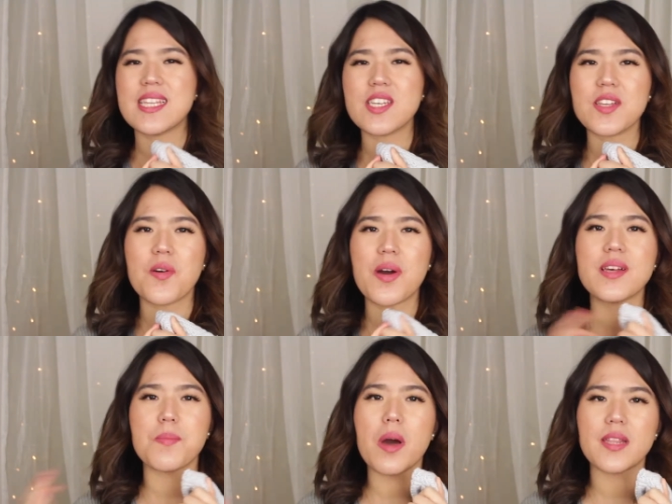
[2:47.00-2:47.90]
you know,
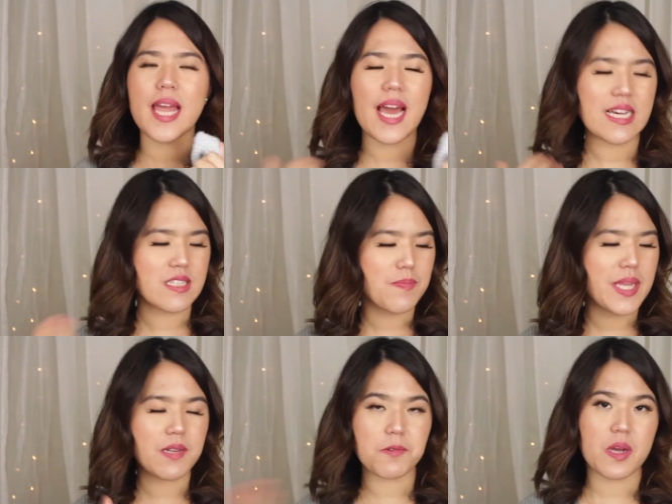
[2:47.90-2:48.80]
mock neck has
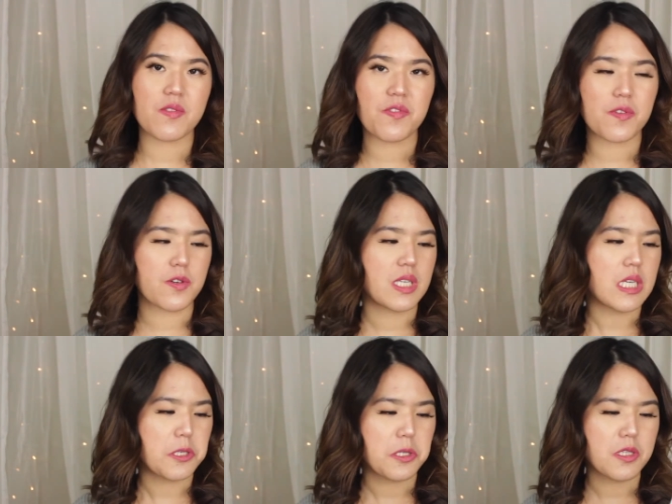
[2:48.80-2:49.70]
been around for
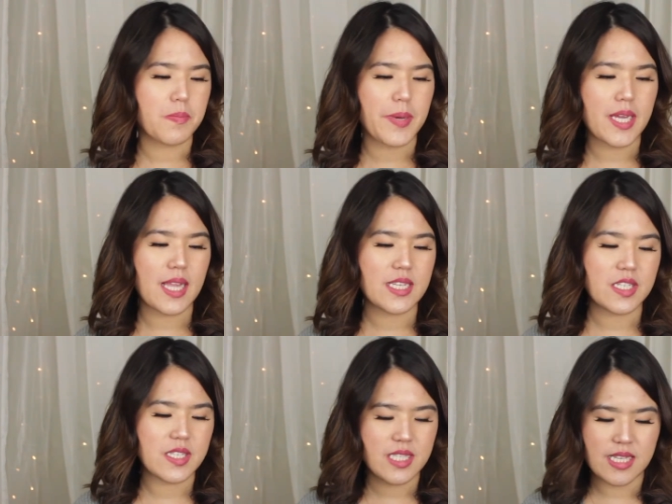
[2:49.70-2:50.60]
years, but I
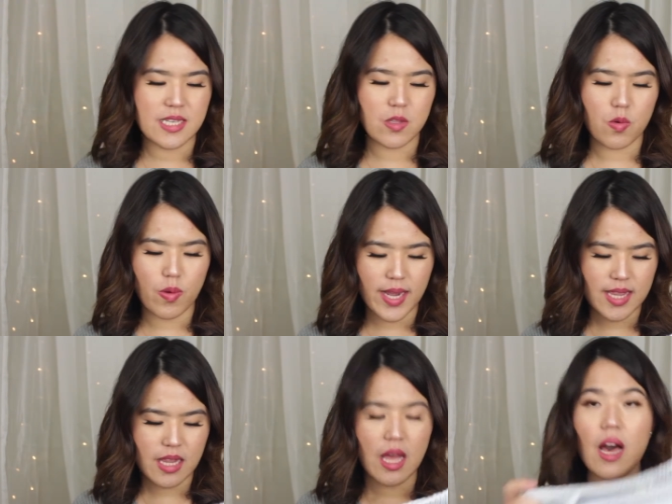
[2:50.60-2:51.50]
just seen it
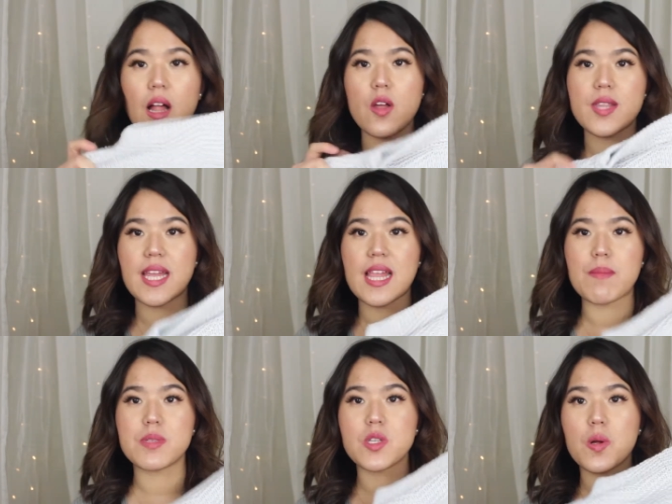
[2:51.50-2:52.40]
quite a lot, and
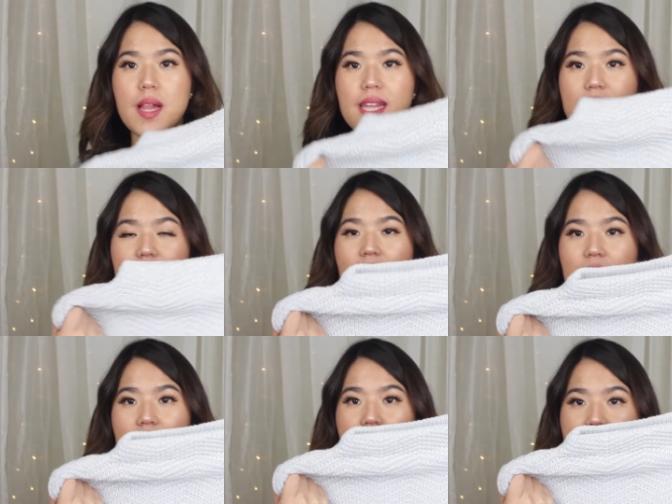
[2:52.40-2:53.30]
I'm so glad that I
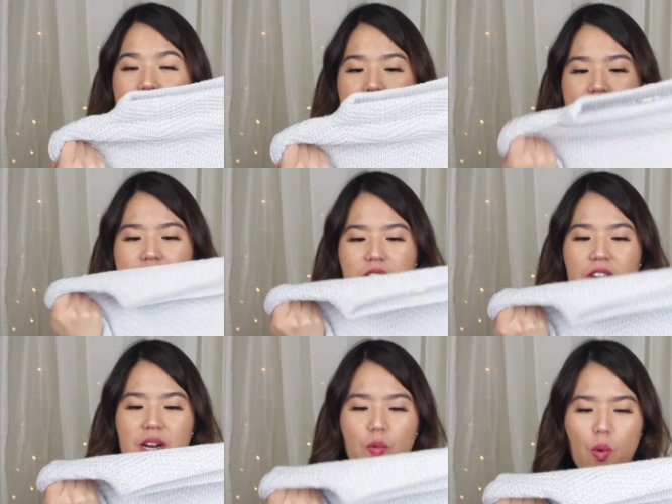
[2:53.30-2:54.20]
got this. This is
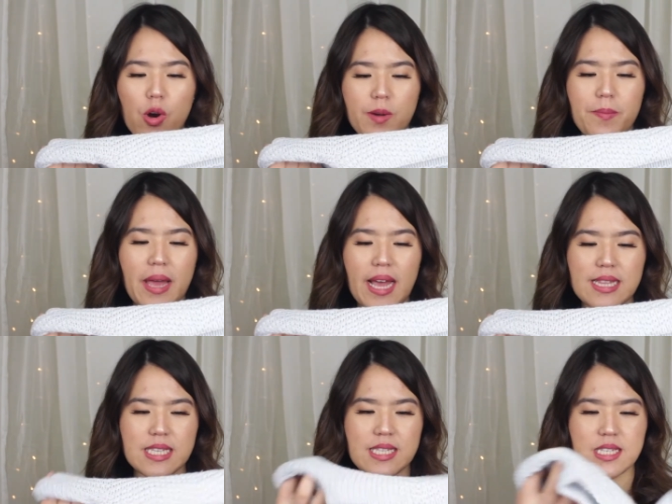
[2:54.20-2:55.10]
very warm,
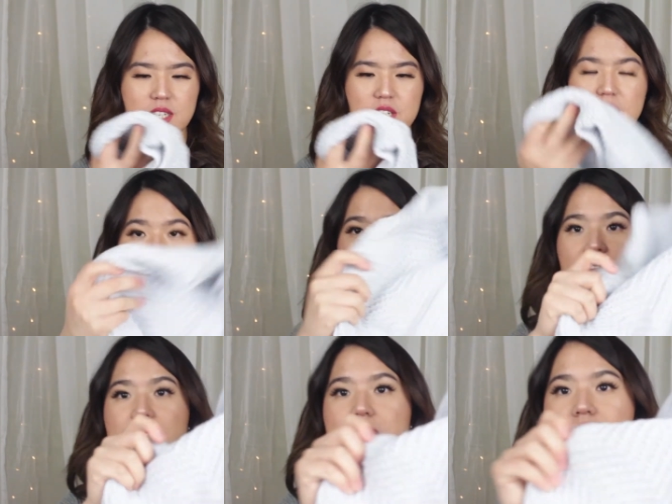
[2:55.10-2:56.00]
and this is just
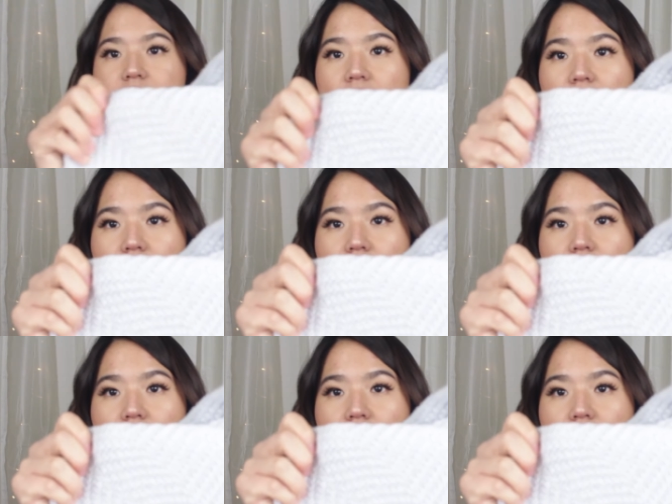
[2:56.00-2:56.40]
have this